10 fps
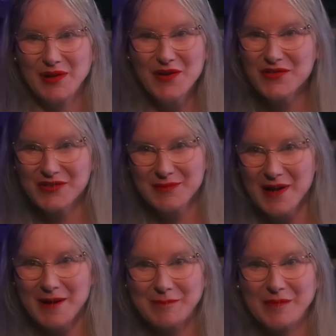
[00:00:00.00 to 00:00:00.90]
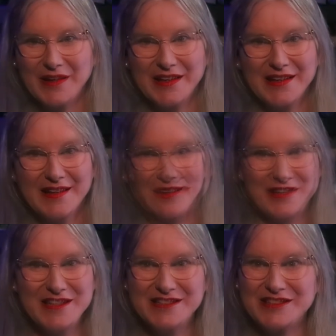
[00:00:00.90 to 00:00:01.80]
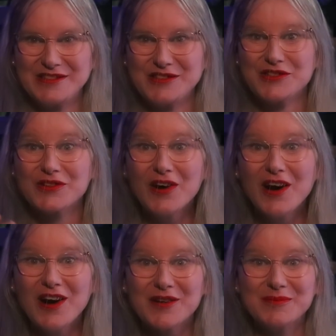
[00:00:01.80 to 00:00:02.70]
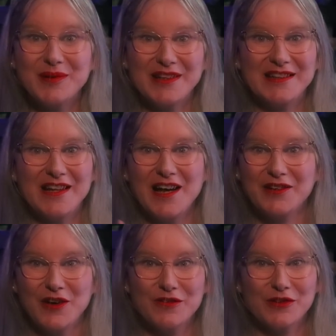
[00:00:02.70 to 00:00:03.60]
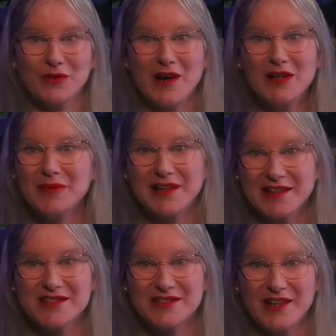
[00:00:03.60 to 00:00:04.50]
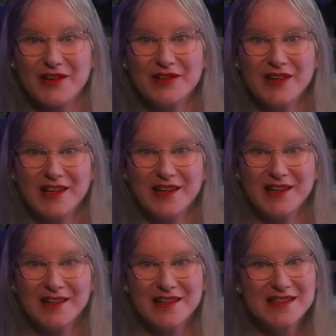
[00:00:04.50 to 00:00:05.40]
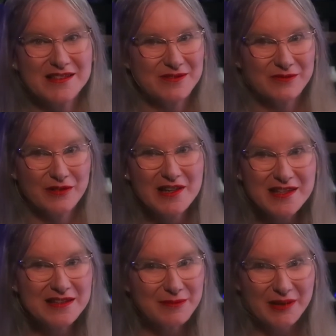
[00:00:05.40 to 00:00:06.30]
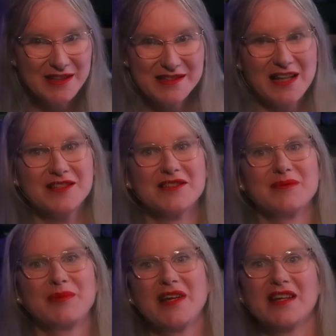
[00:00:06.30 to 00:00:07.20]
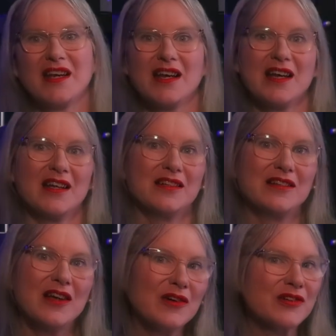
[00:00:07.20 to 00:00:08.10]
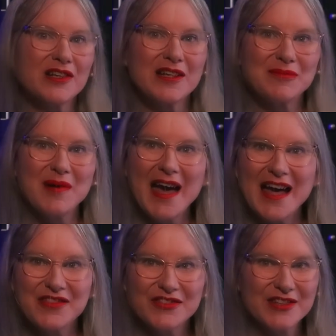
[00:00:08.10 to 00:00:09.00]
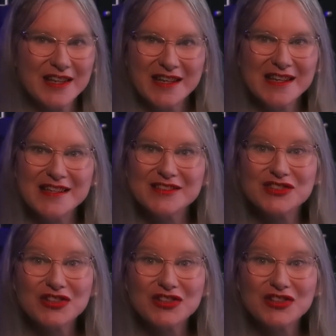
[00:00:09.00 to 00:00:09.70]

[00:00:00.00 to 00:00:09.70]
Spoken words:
blows them up. He's strong, but not overwhelmingly so. He's reasonably intelligent, but no good at maths. He's